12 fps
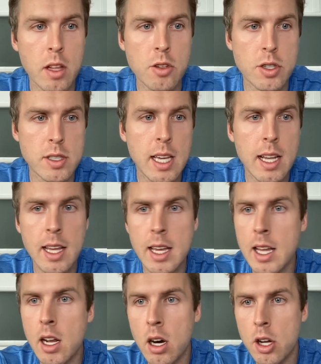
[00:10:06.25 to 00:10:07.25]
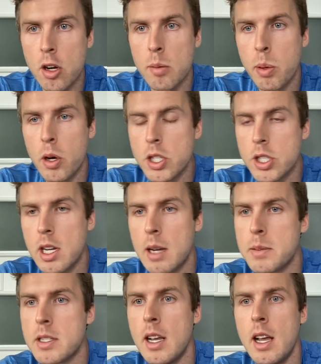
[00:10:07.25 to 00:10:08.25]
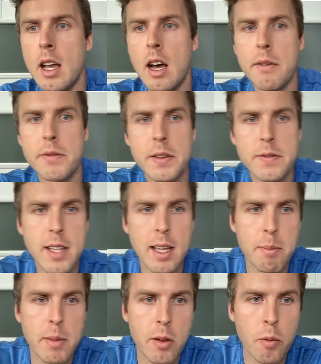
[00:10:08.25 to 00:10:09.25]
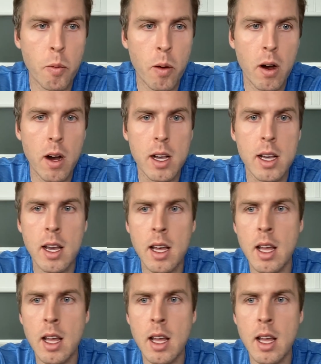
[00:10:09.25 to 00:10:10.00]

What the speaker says: just getting in 100 push-ups, a 15-minute walk,